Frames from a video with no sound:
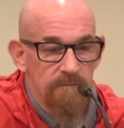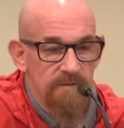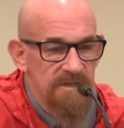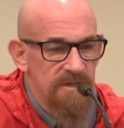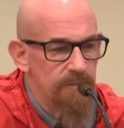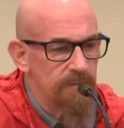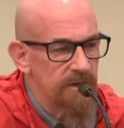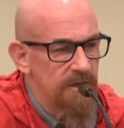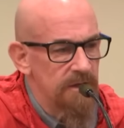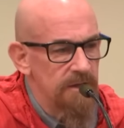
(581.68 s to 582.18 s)

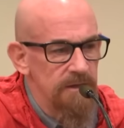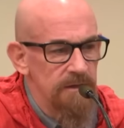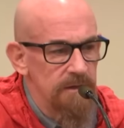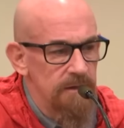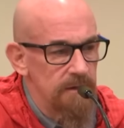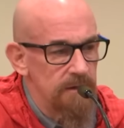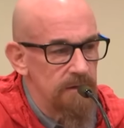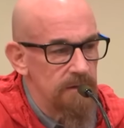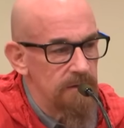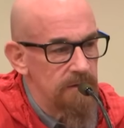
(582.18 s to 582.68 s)
Typically,
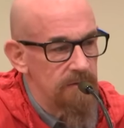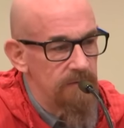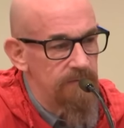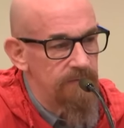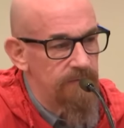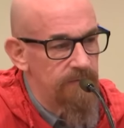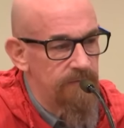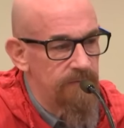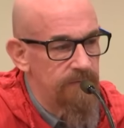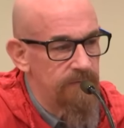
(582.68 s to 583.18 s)
the
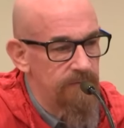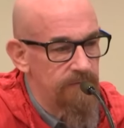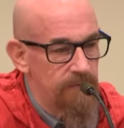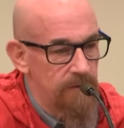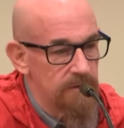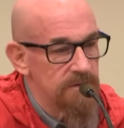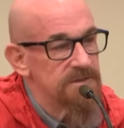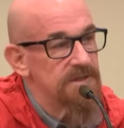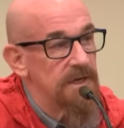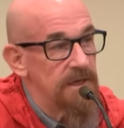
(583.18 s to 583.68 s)

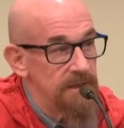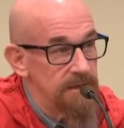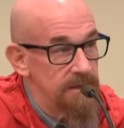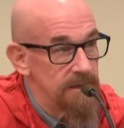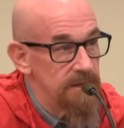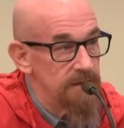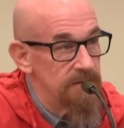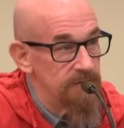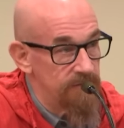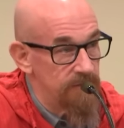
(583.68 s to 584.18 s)
first AD,
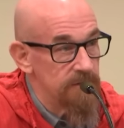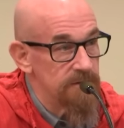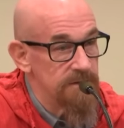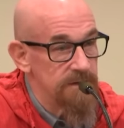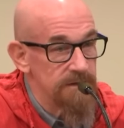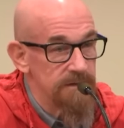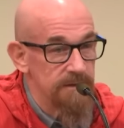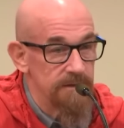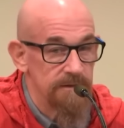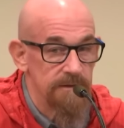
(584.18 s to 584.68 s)
the first
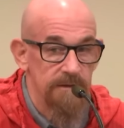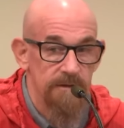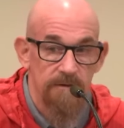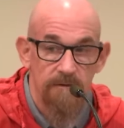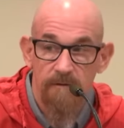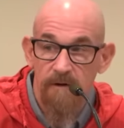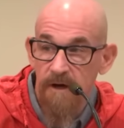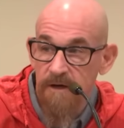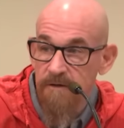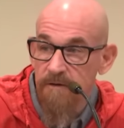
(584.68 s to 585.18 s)
assistant
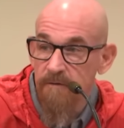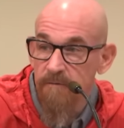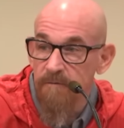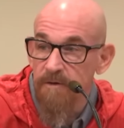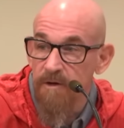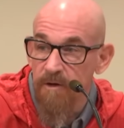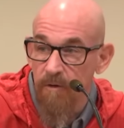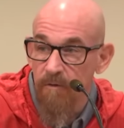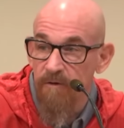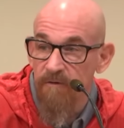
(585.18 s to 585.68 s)
director,
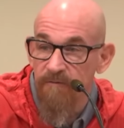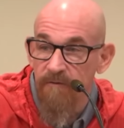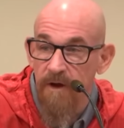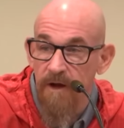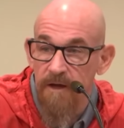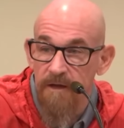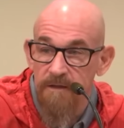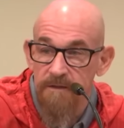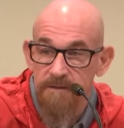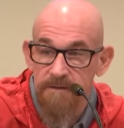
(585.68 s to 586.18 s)
would
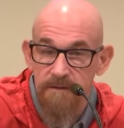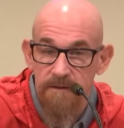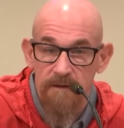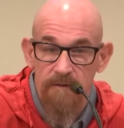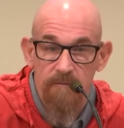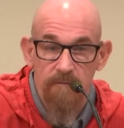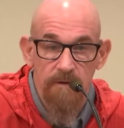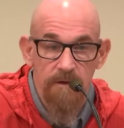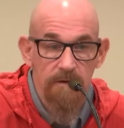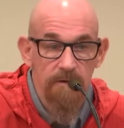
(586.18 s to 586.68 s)
notify us
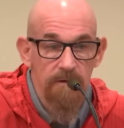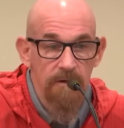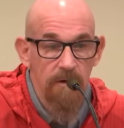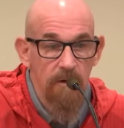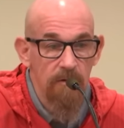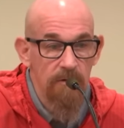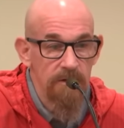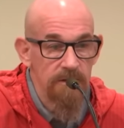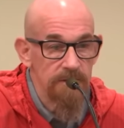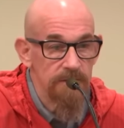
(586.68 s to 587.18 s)
that we're
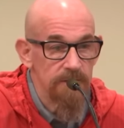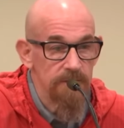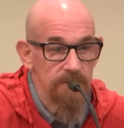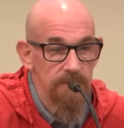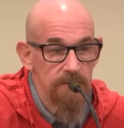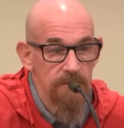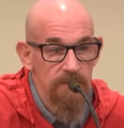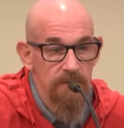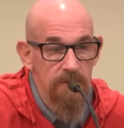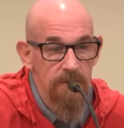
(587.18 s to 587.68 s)
going
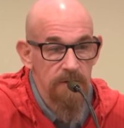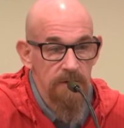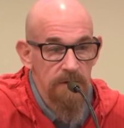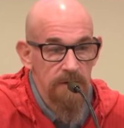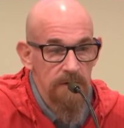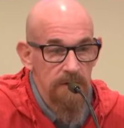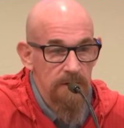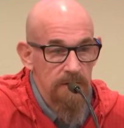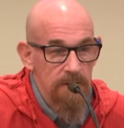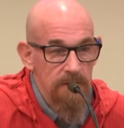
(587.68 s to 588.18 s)
to
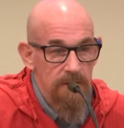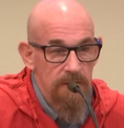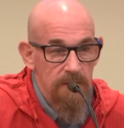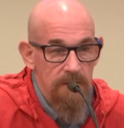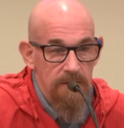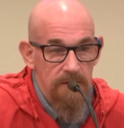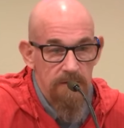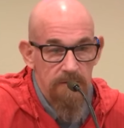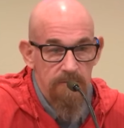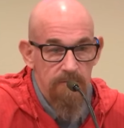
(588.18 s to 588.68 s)

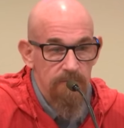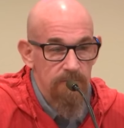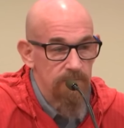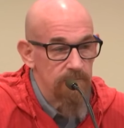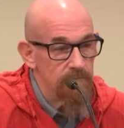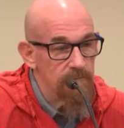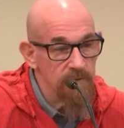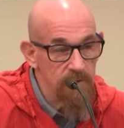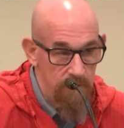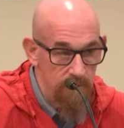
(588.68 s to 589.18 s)

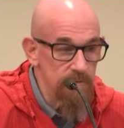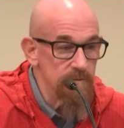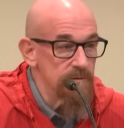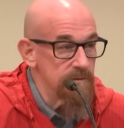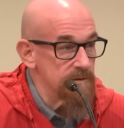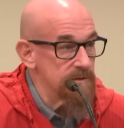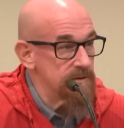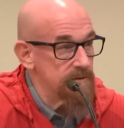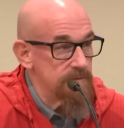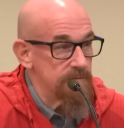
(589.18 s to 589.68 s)

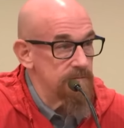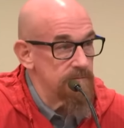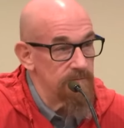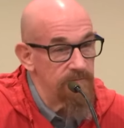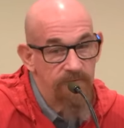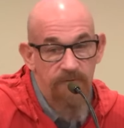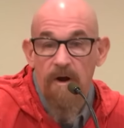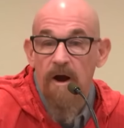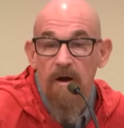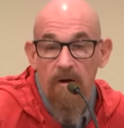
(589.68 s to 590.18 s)
use
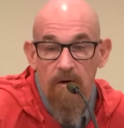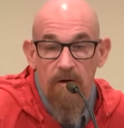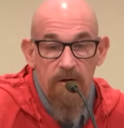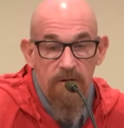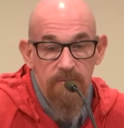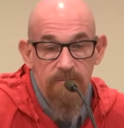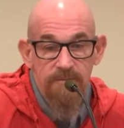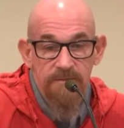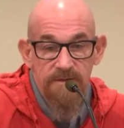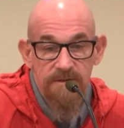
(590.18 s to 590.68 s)

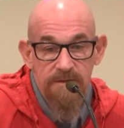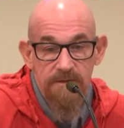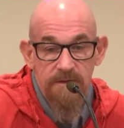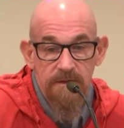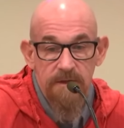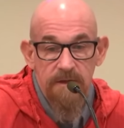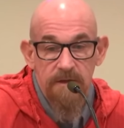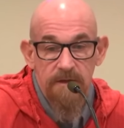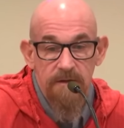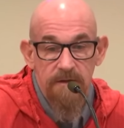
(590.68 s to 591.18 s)
firearms
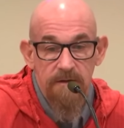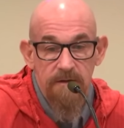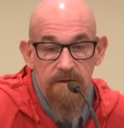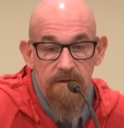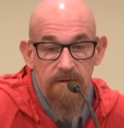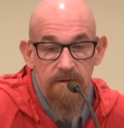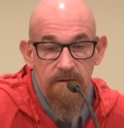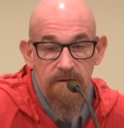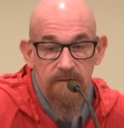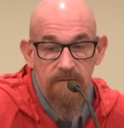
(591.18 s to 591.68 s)

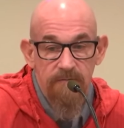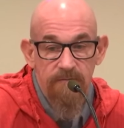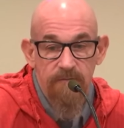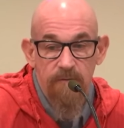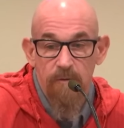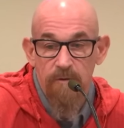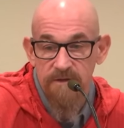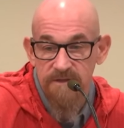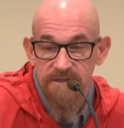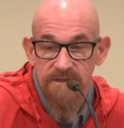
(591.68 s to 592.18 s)

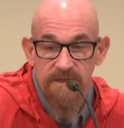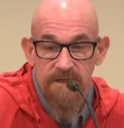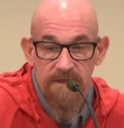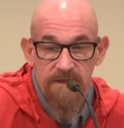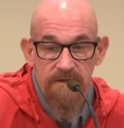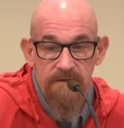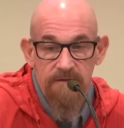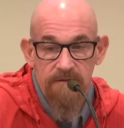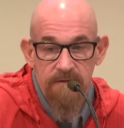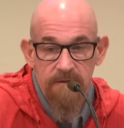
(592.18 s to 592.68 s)
for a
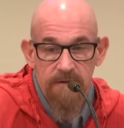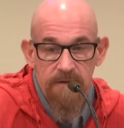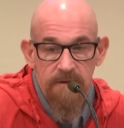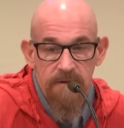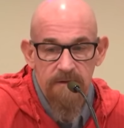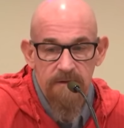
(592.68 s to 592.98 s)
scene.